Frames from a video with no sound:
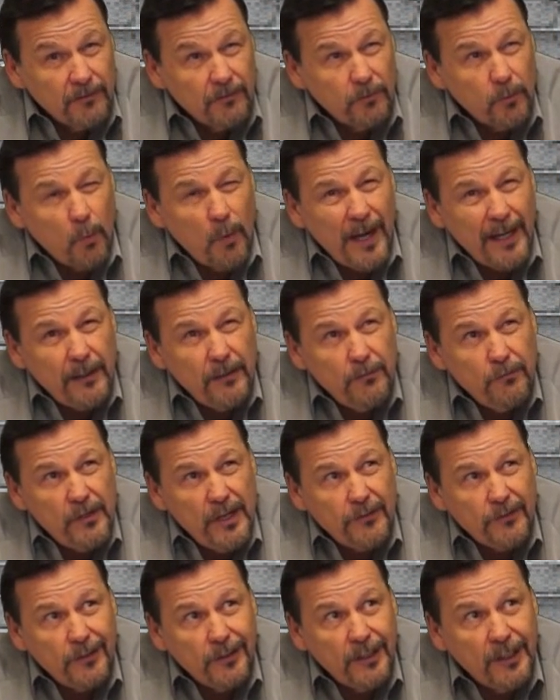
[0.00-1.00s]
Well, why do
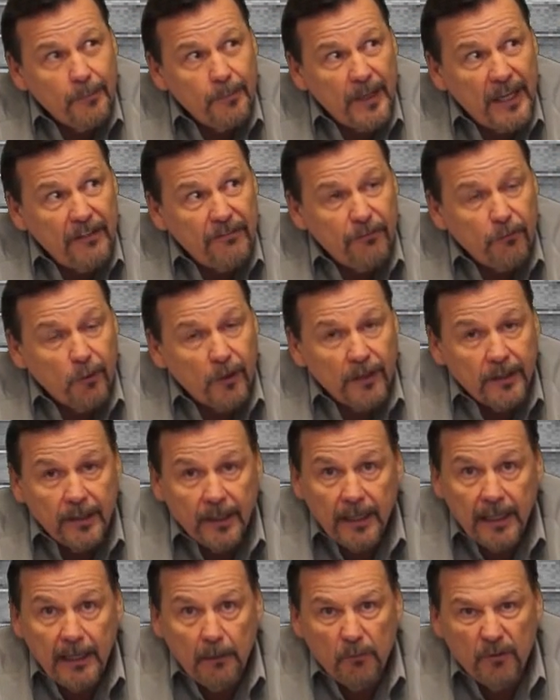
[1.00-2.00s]
nothing get paid for it?
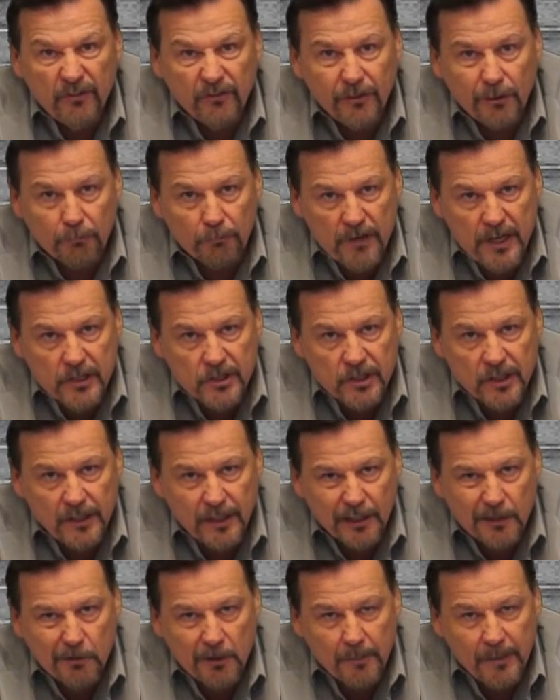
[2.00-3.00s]
It was the risk and
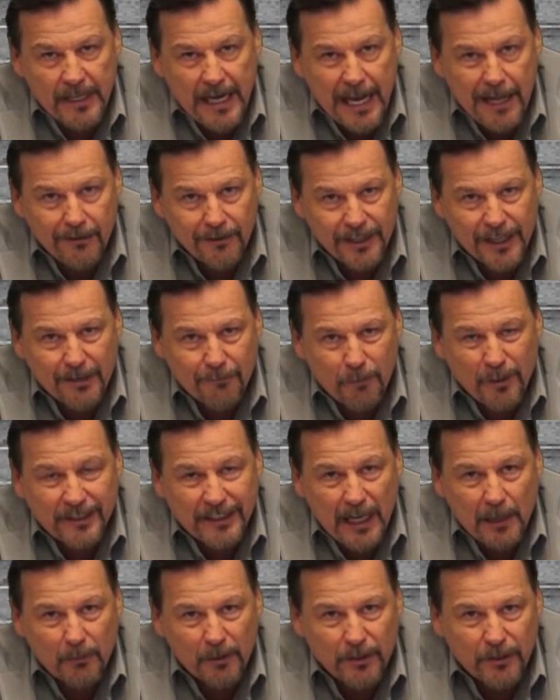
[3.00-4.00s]
the criminality of what
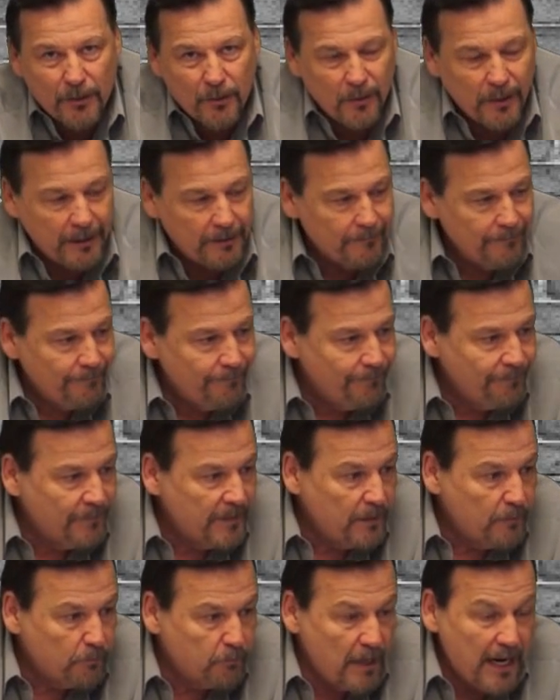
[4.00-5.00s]
they were doing.
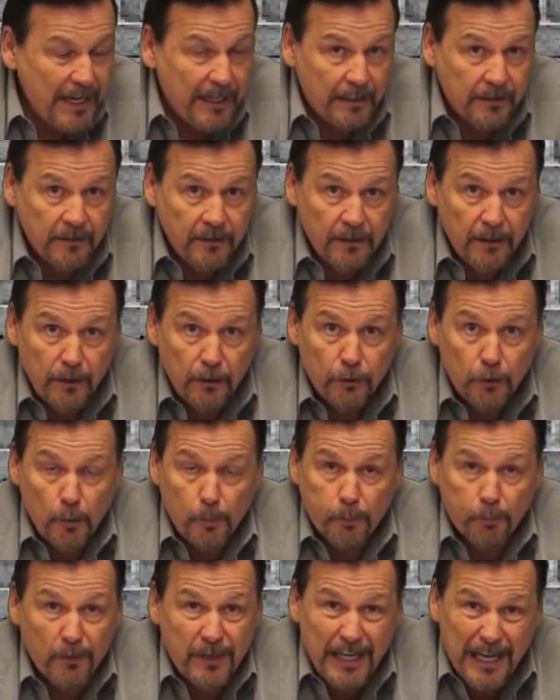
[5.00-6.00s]
Right.
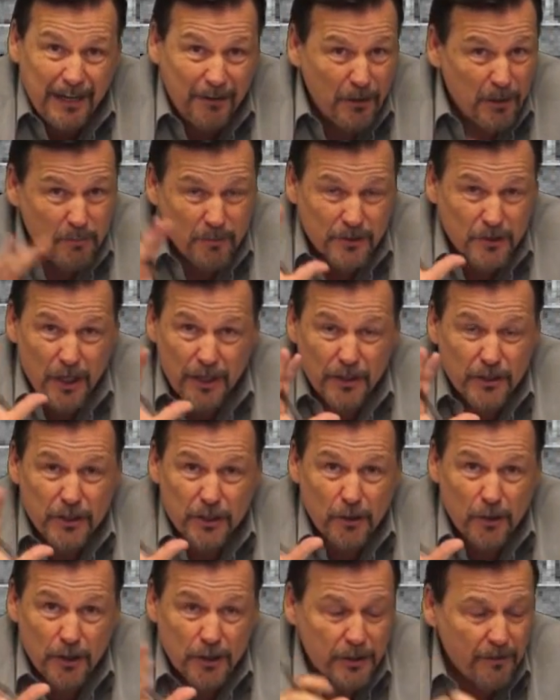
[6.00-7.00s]
Dupree, I heard, was on his
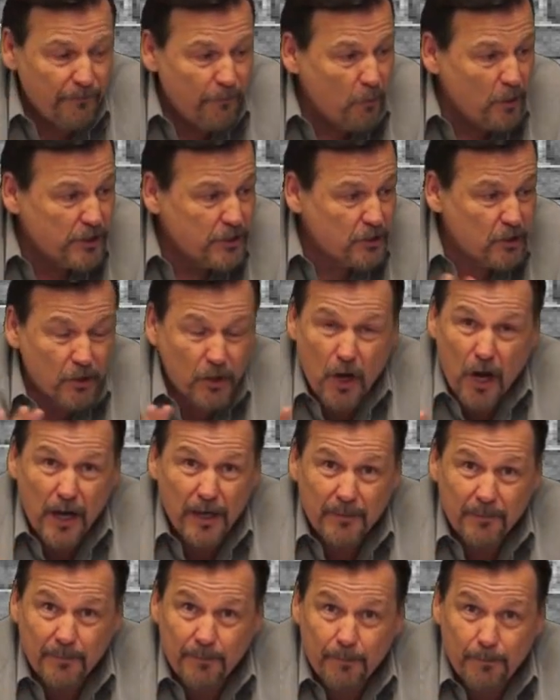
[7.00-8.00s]
third divorce,
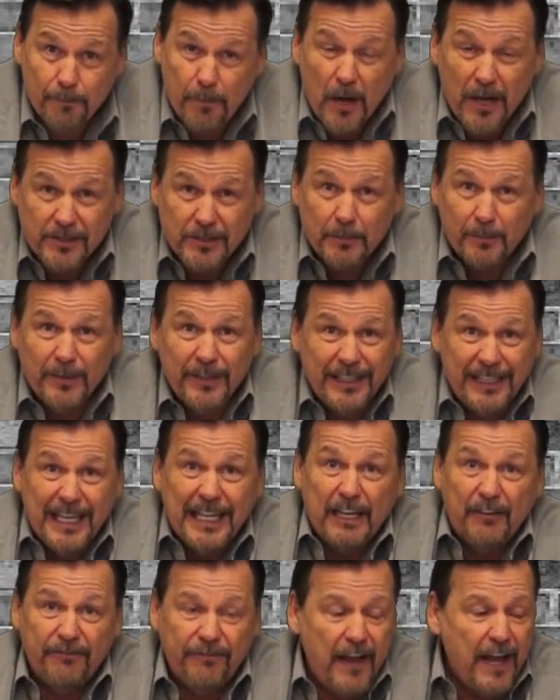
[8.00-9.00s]
possibly
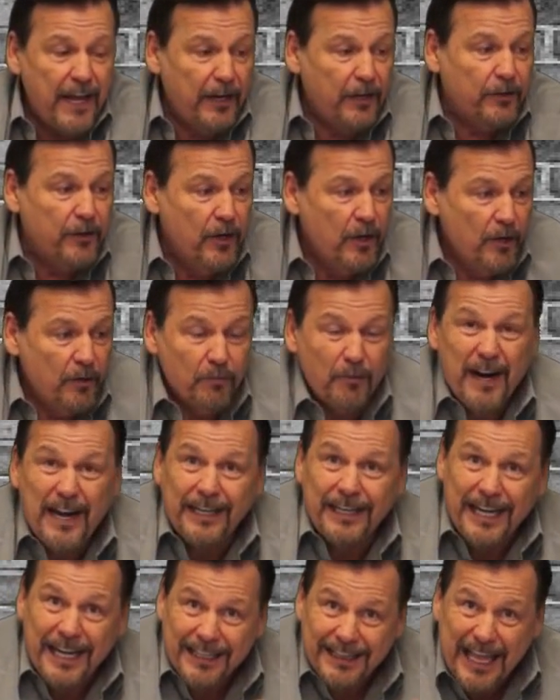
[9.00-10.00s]
getting fired.
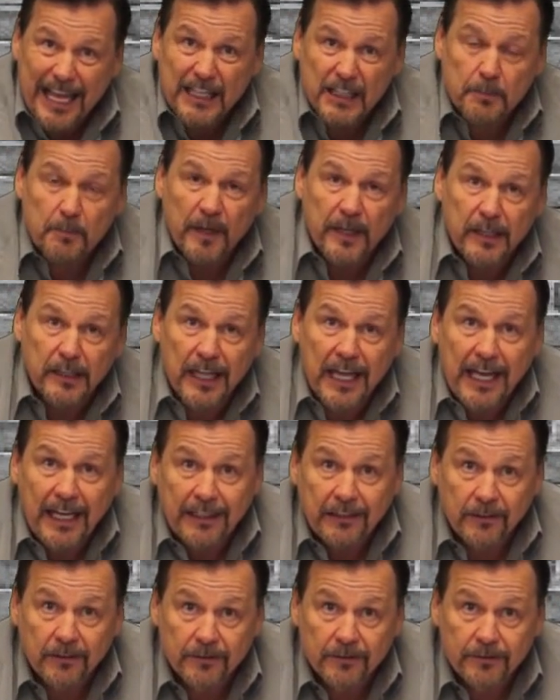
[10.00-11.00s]
Right, that's
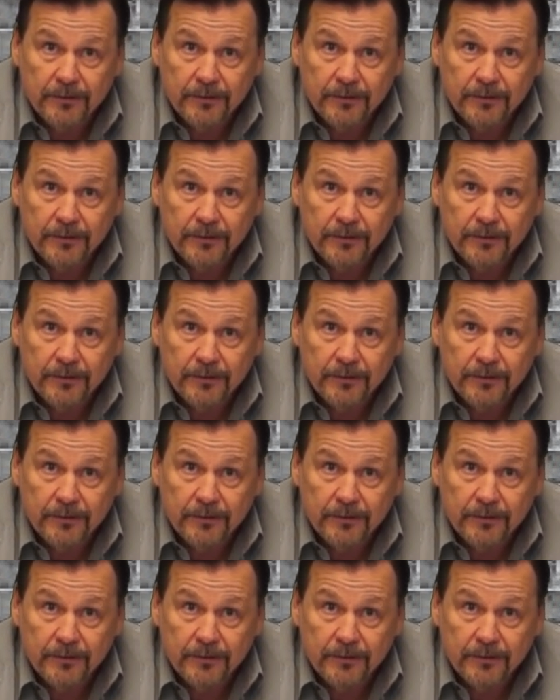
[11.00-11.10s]
McLean.